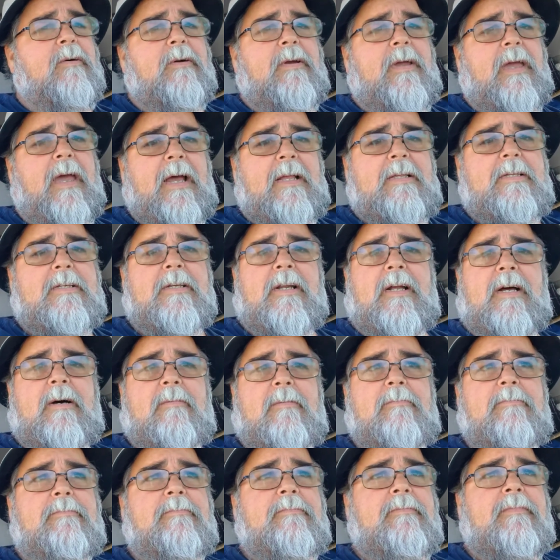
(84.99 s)
catching
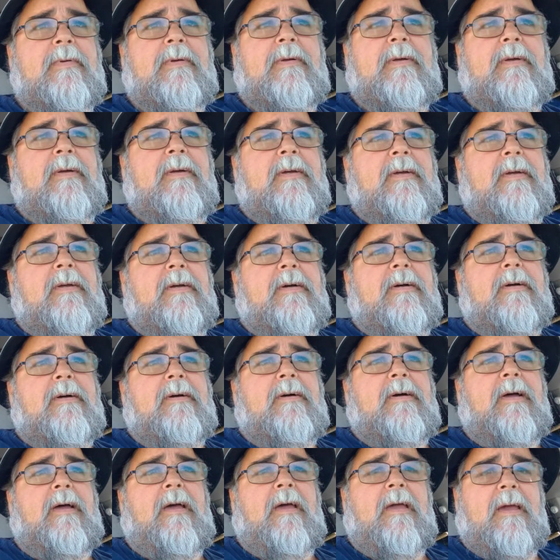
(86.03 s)
up,
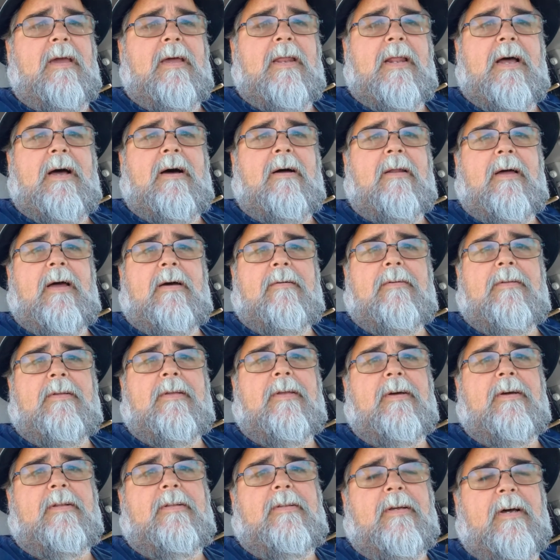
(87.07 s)
hanging out, having a
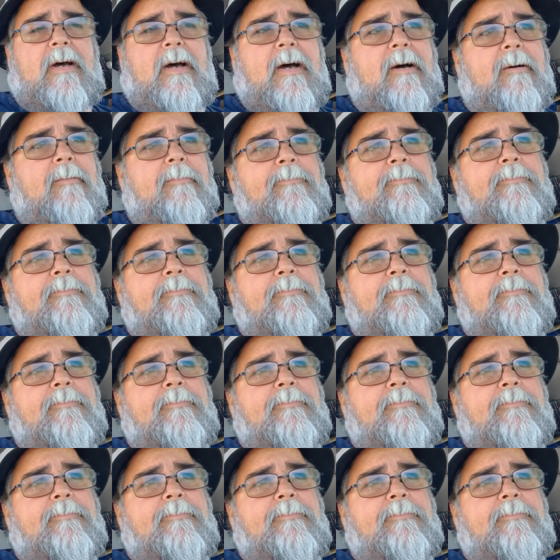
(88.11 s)
good time.